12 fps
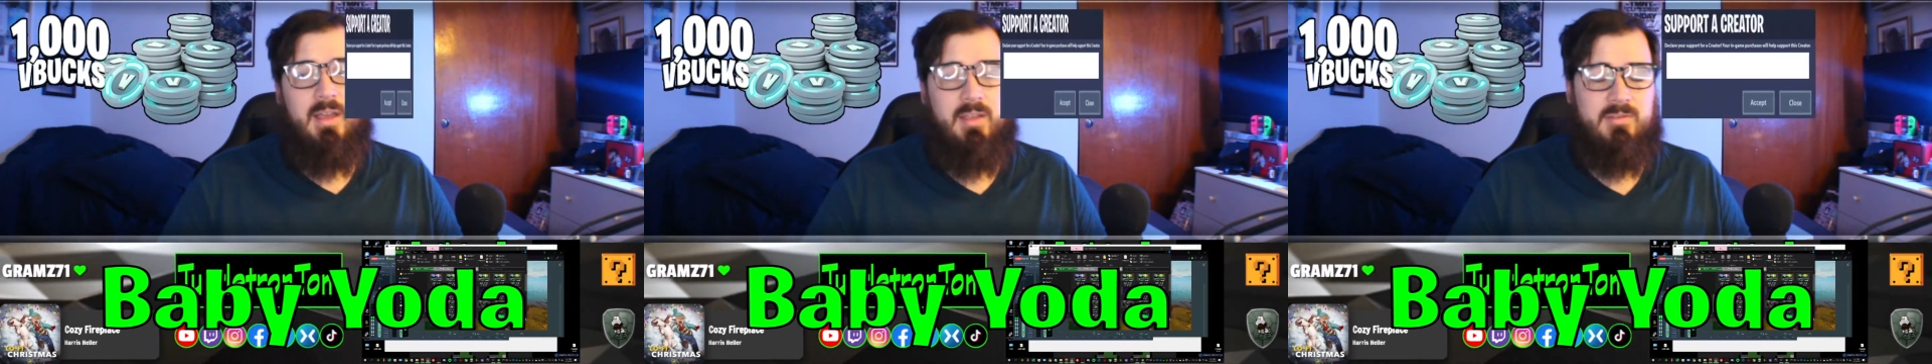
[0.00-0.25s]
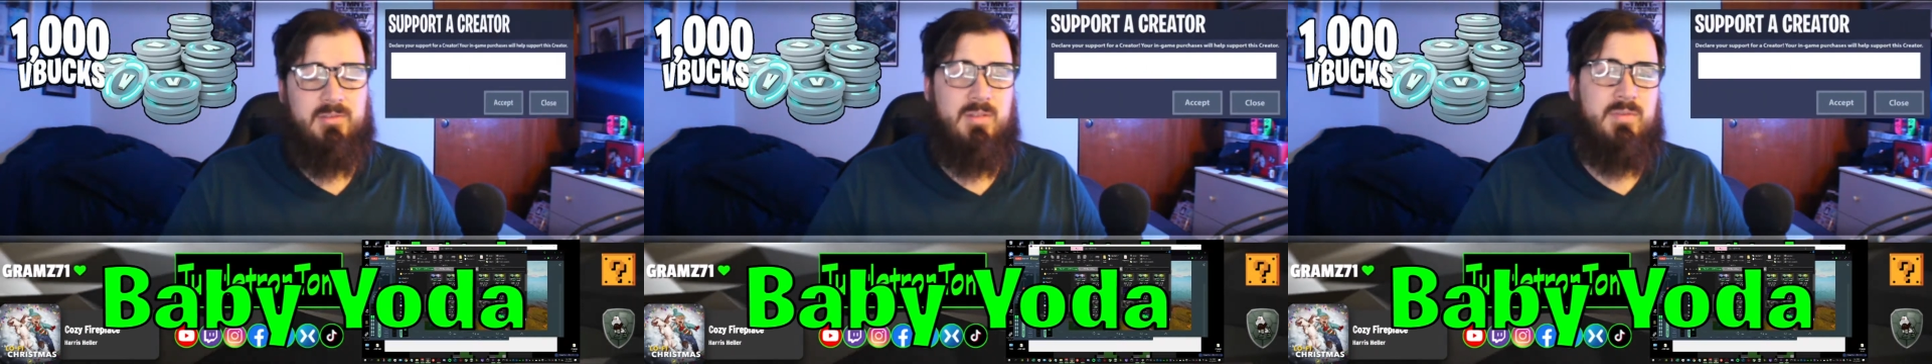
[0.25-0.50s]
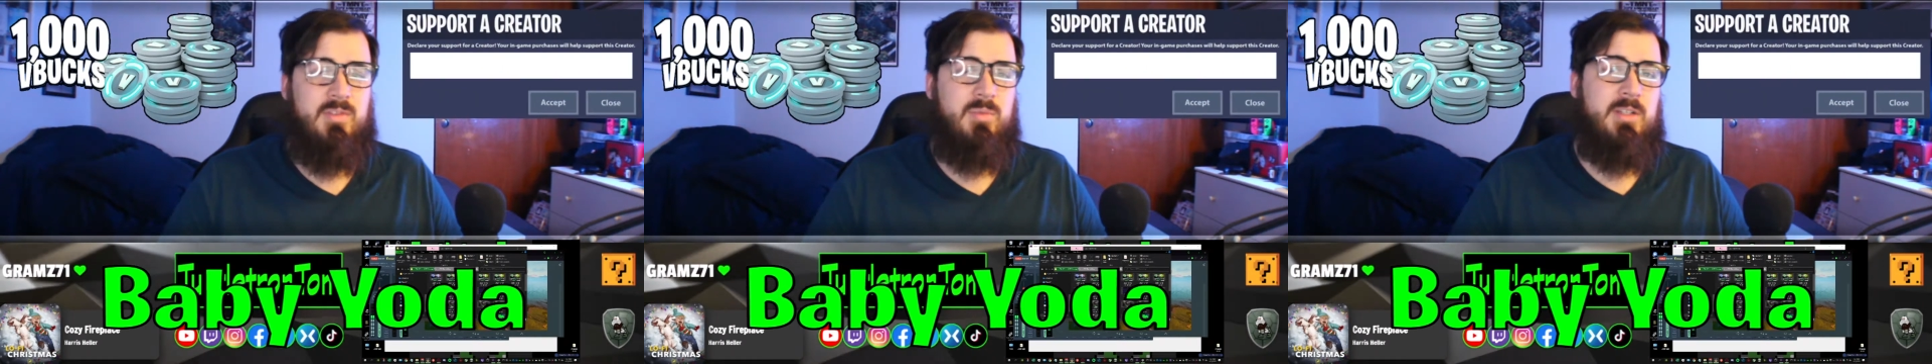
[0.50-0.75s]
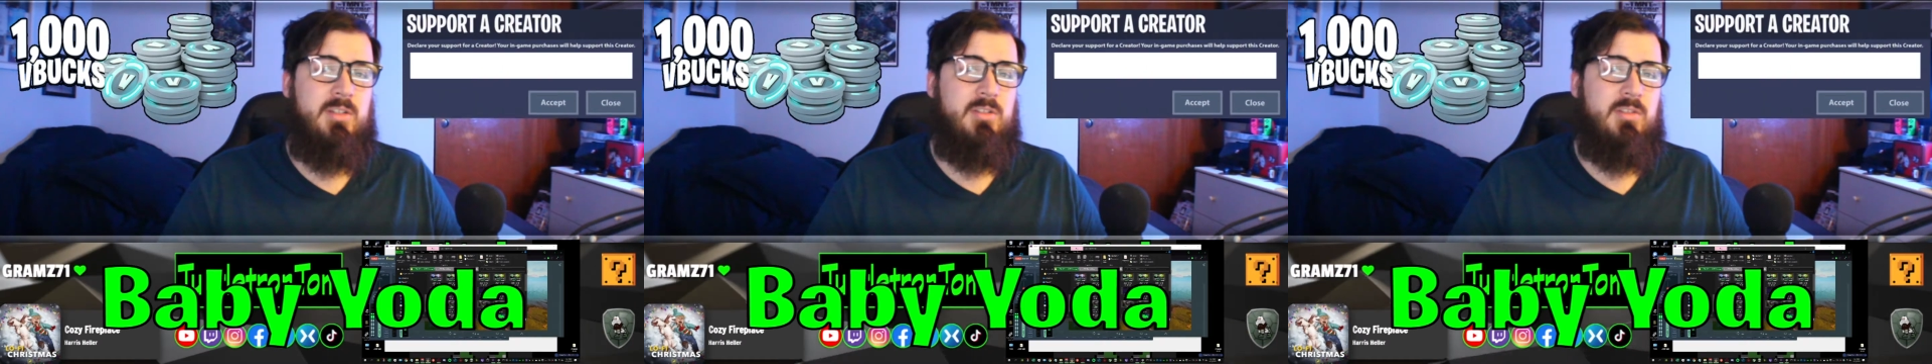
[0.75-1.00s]
I also have a
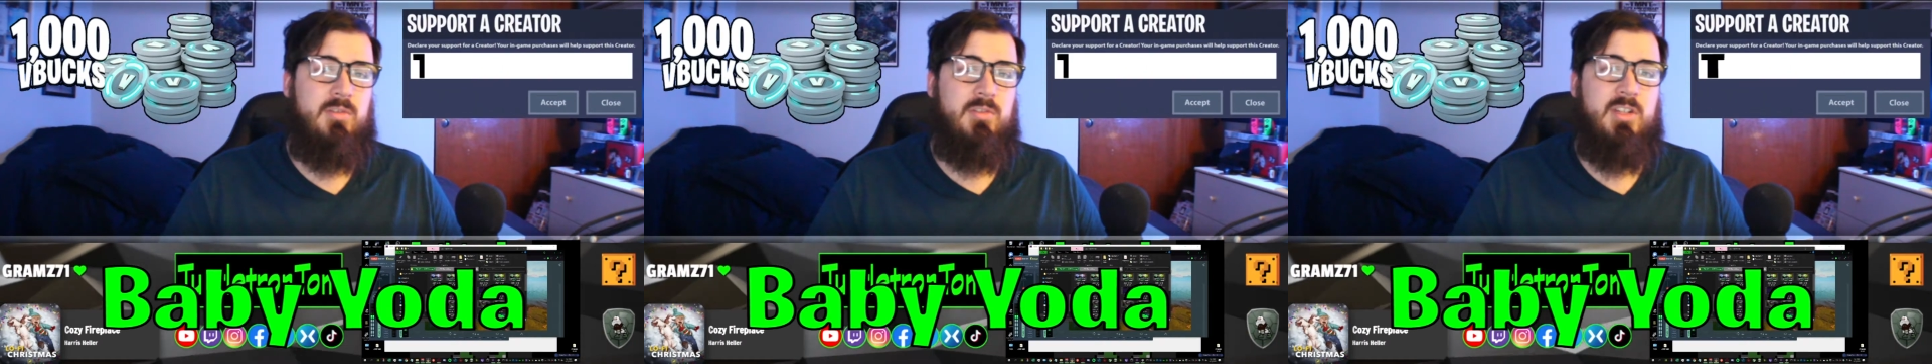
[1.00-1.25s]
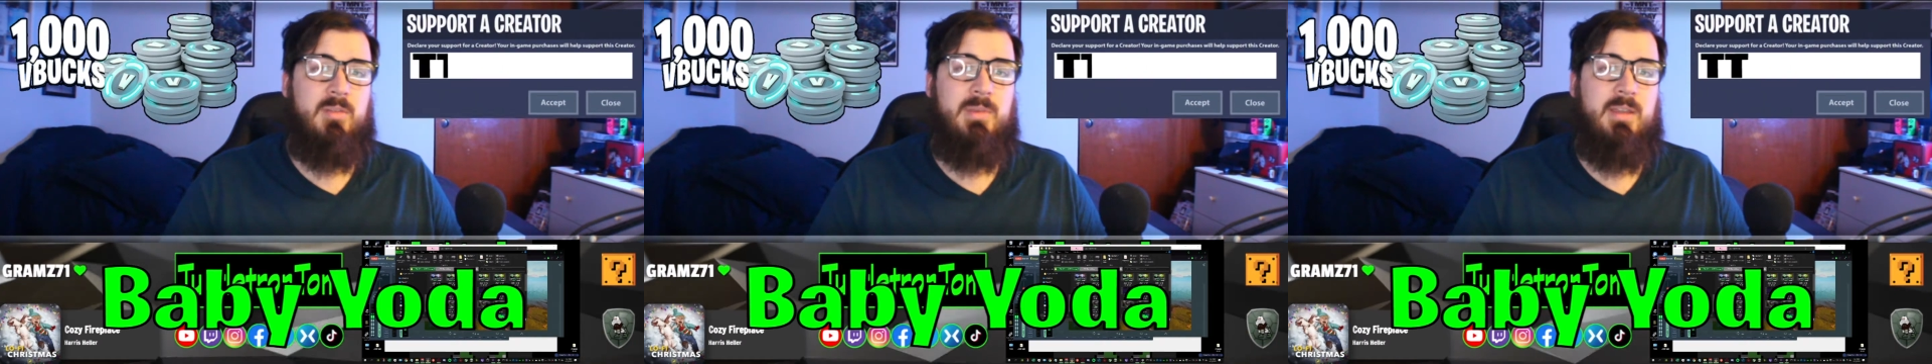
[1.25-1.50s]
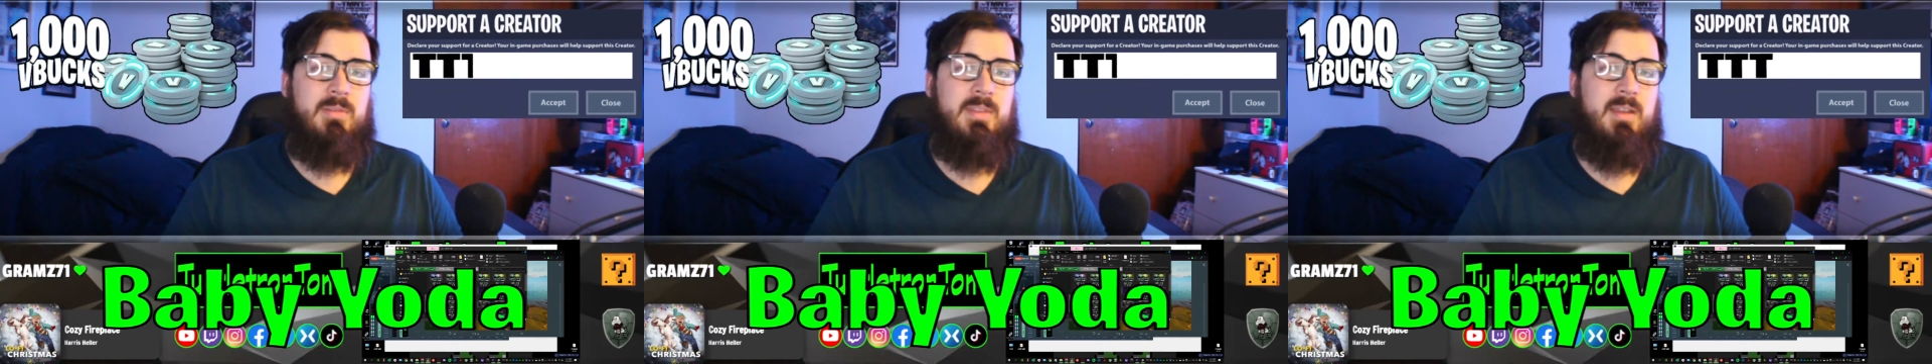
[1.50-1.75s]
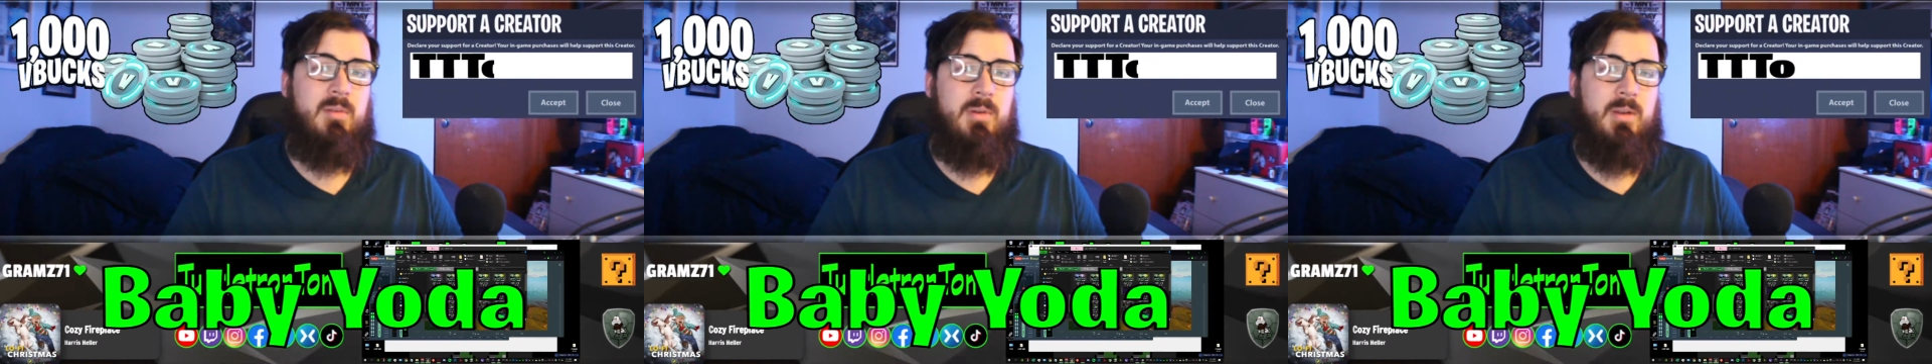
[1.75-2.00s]
Twitch, so go check me out
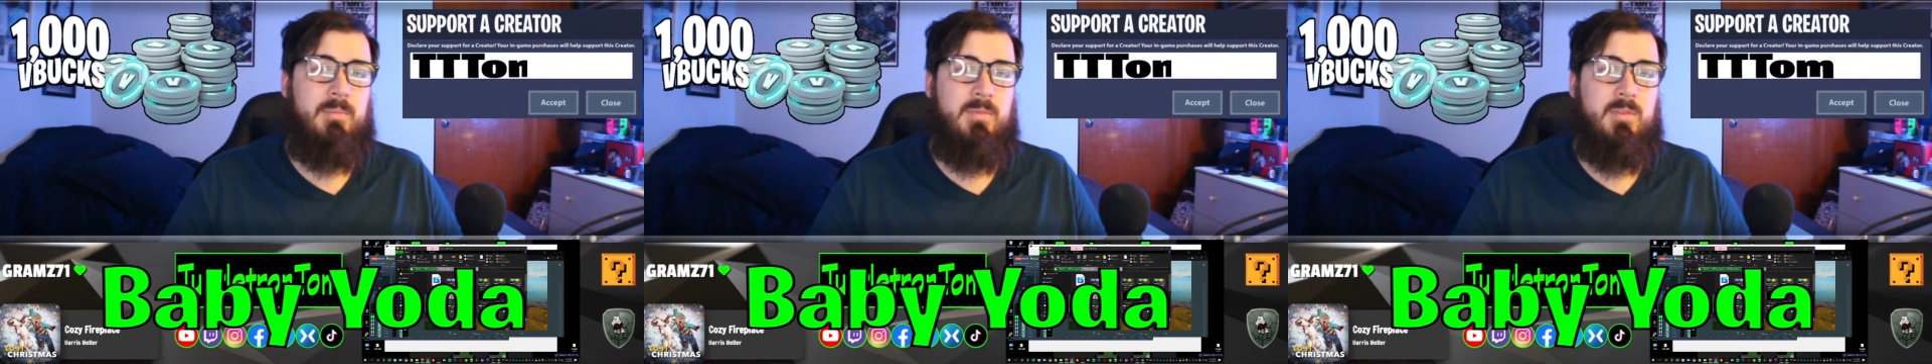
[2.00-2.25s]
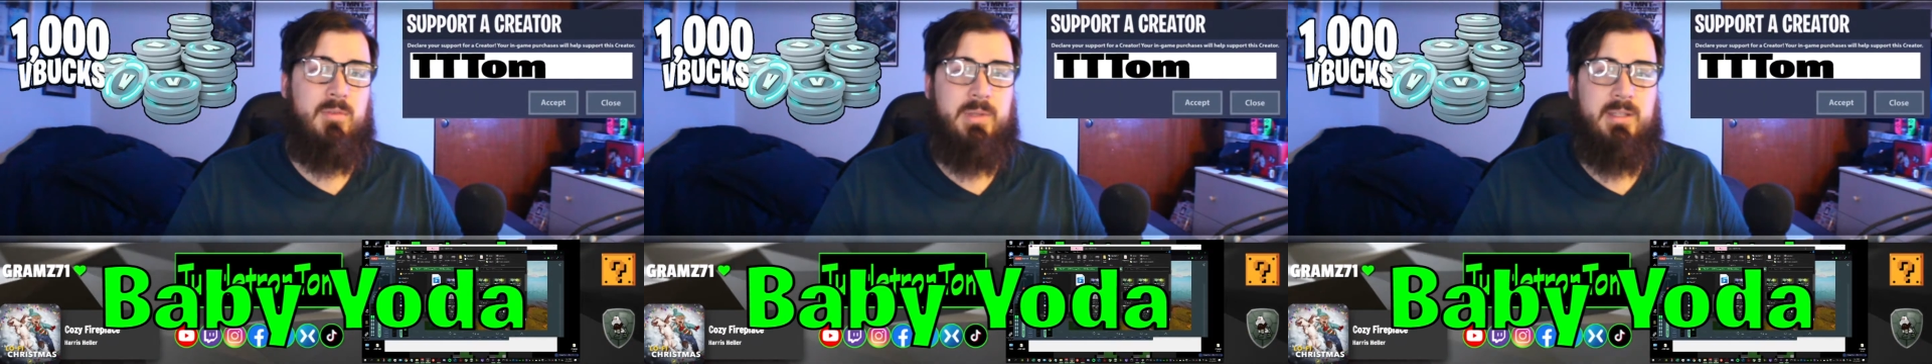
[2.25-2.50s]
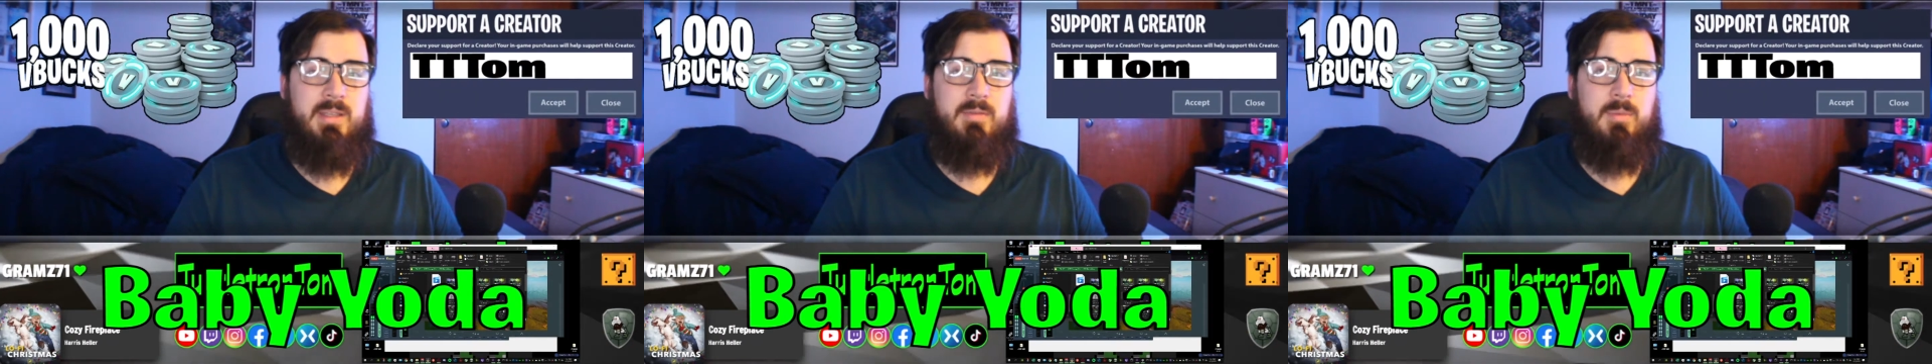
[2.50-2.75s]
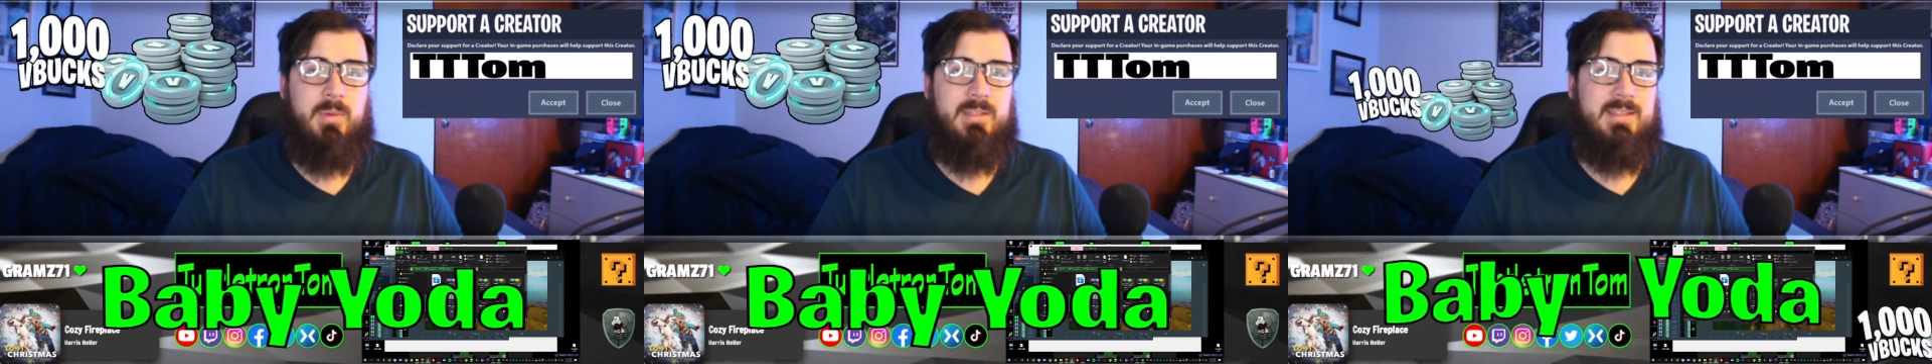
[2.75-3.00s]
there where I'm doing
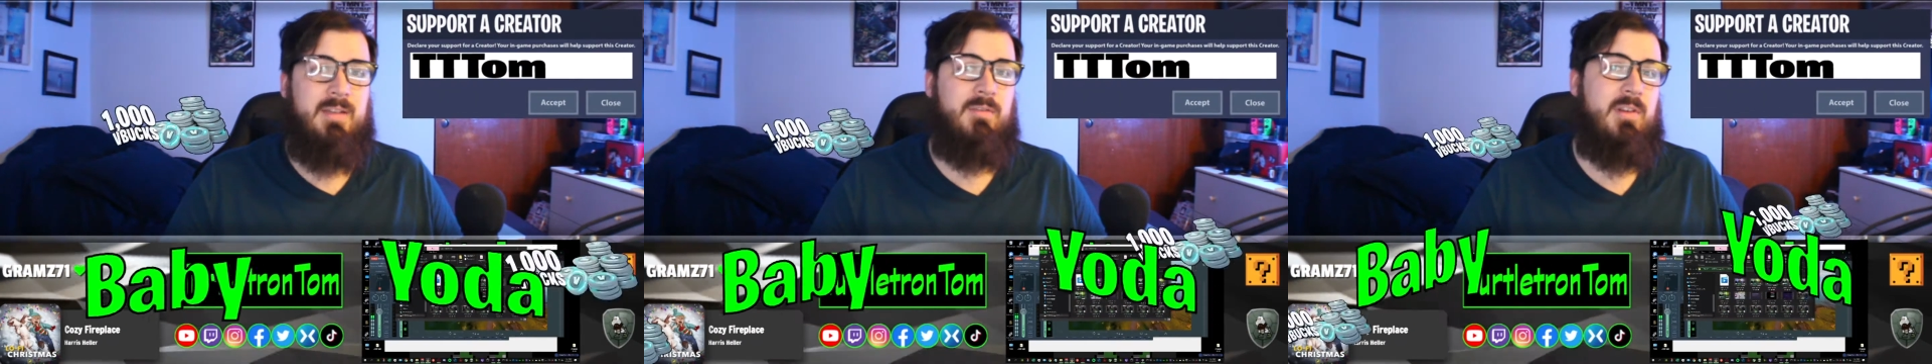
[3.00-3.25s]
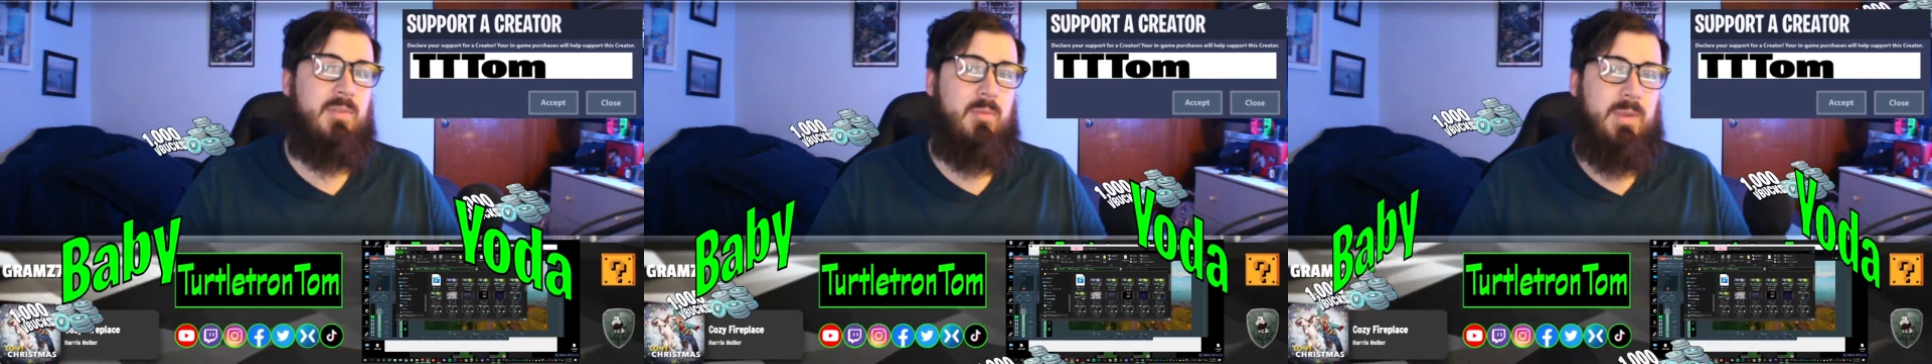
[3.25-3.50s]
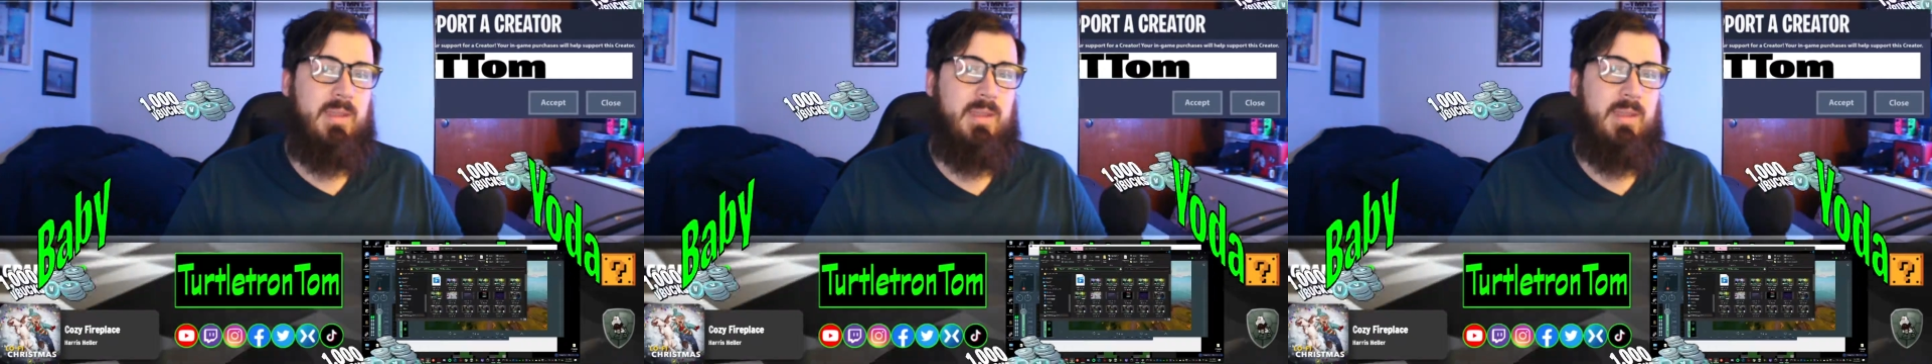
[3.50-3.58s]
giveaways every other